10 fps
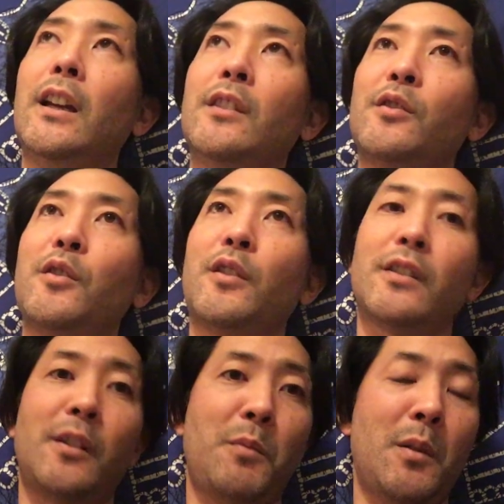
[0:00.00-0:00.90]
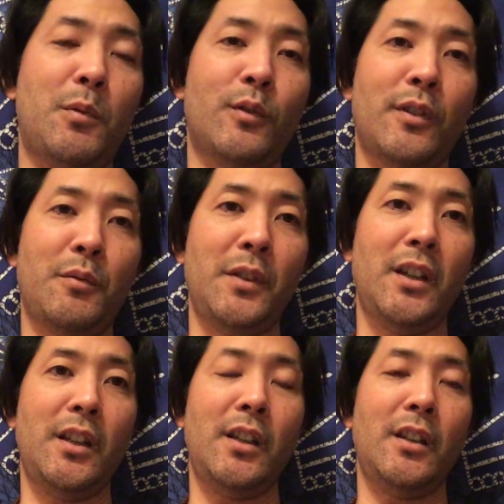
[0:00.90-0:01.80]
And so you're going to see people in
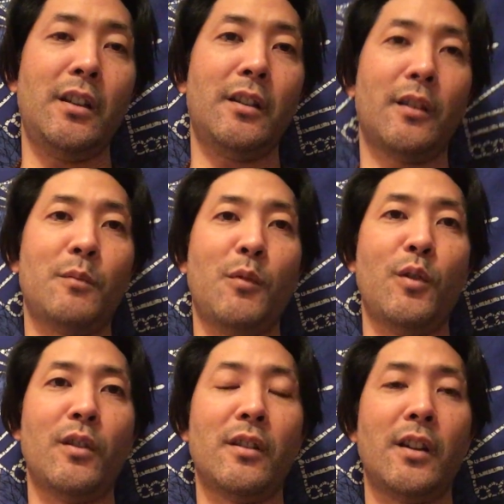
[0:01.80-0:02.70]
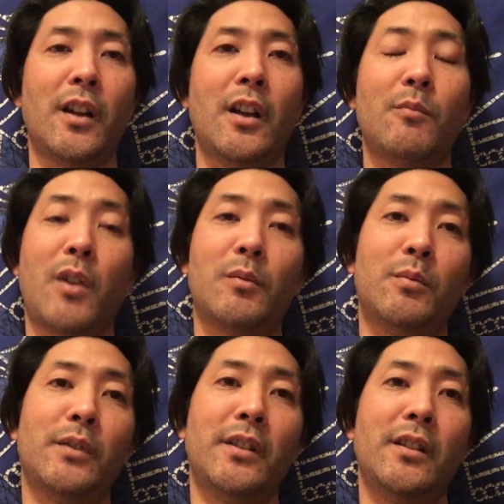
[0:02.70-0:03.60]
3D that are more
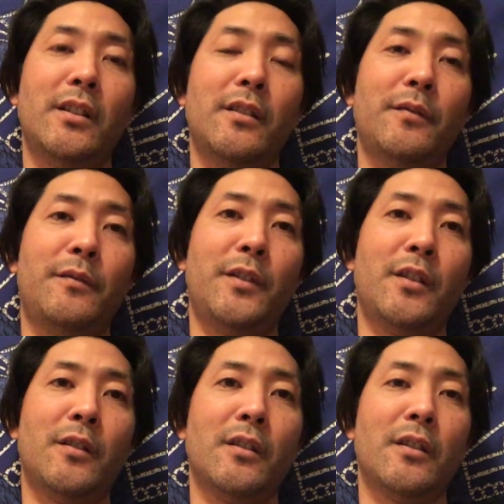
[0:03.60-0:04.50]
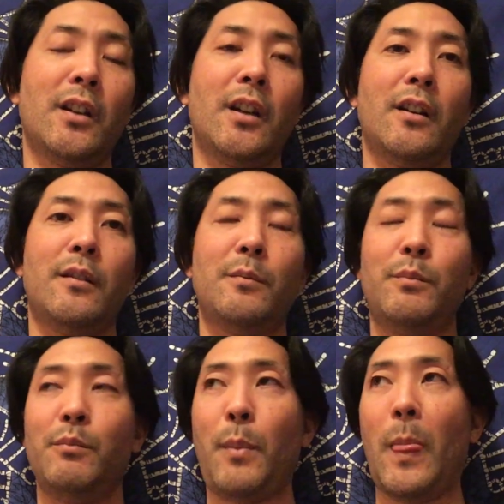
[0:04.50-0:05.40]
probably fear
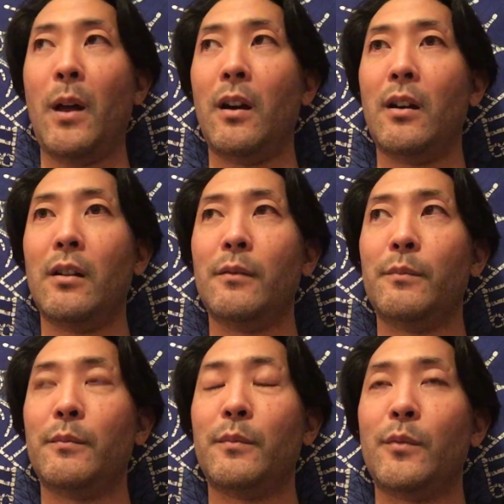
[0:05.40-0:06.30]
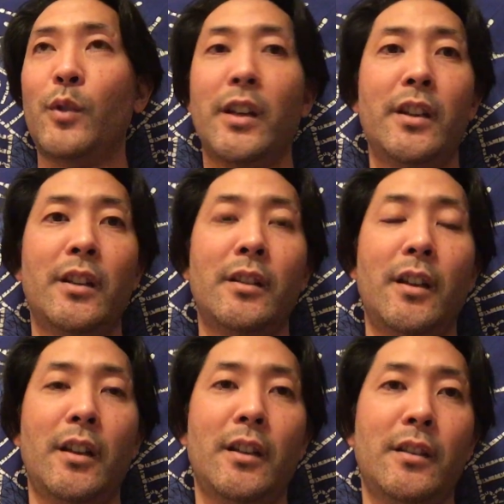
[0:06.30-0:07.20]
um, ridden
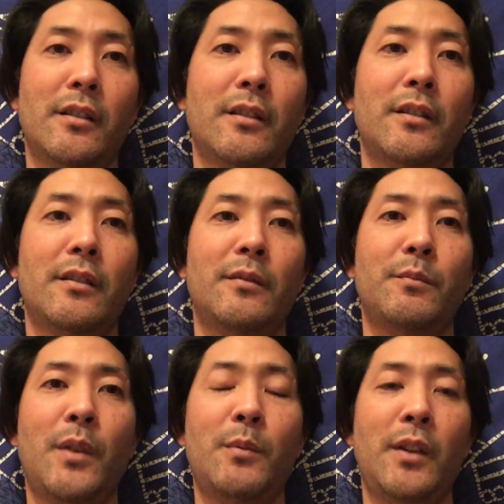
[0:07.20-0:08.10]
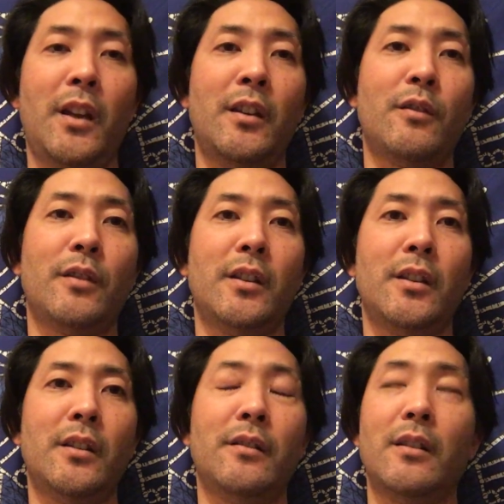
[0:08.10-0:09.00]
and maybe
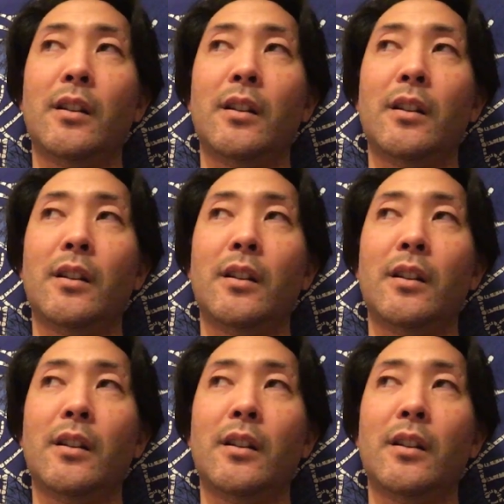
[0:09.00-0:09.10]
angry,